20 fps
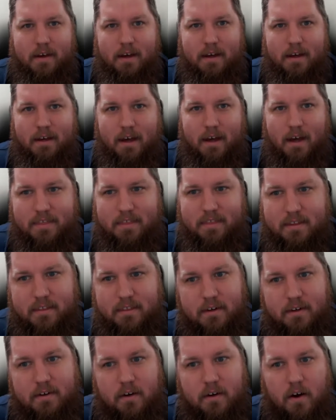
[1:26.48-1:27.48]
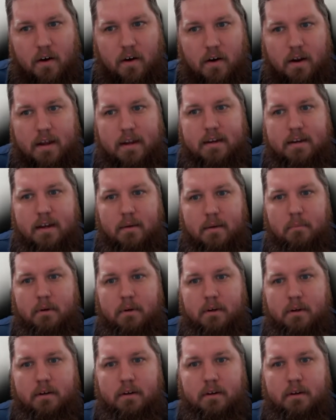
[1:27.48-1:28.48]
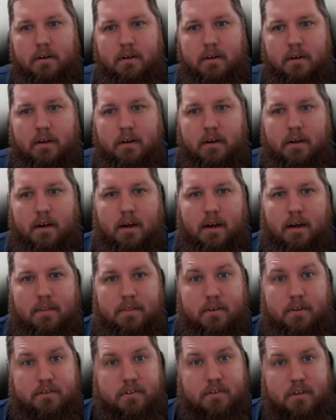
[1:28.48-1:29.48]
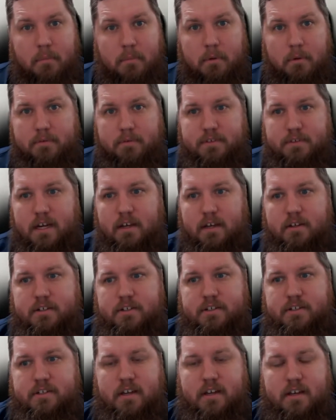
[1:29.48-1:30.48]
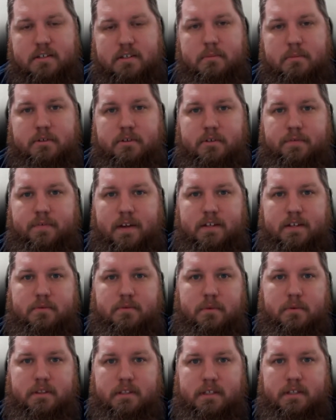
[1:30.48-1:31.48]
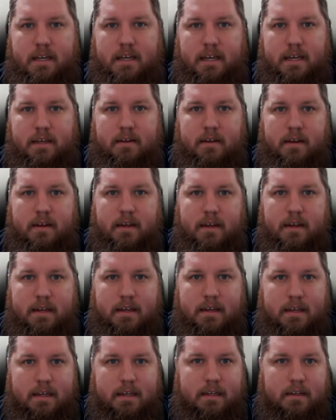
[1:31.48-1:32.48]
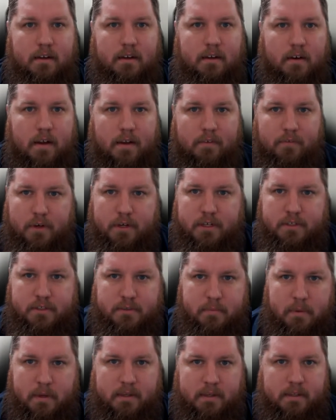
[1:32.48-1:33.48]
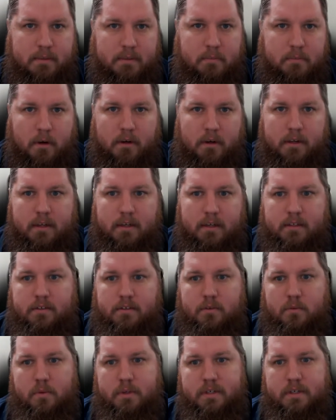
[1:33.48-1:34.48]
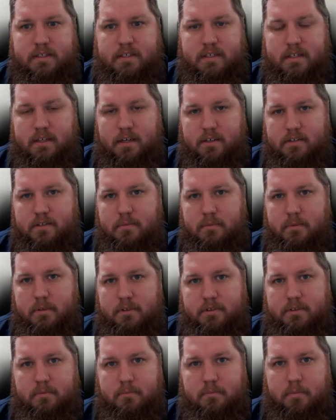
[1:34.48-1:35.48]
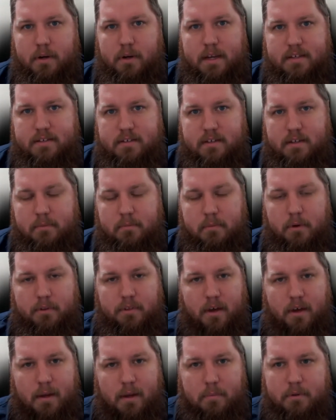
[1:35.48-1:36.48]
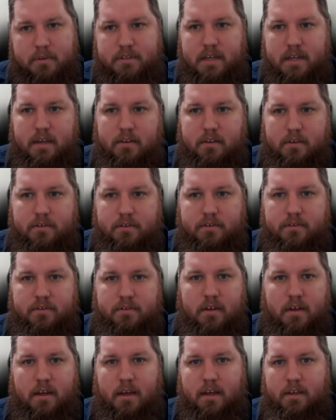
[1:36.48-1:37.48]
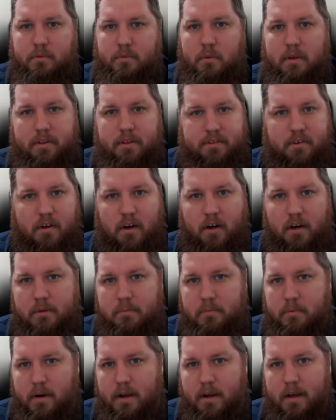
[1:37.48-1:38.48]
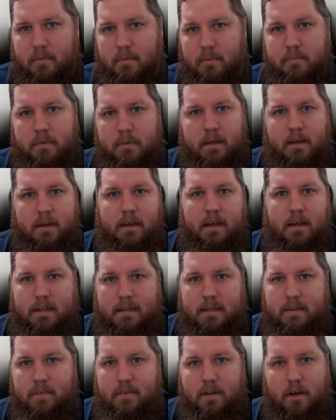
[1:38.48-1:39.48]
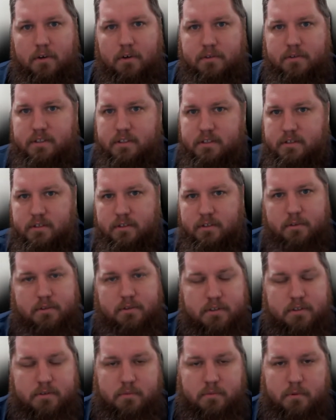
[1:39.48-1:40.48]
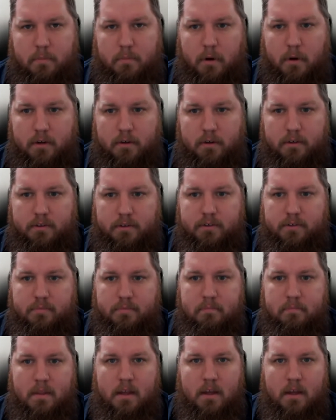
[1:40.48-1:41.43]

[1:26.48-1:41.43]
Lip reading: I think there's a number of challenges customers are faced with today. In our ever-expanding market, we see customers embracing both hyperscalers as well as on-prem and even hosted solutions with partners.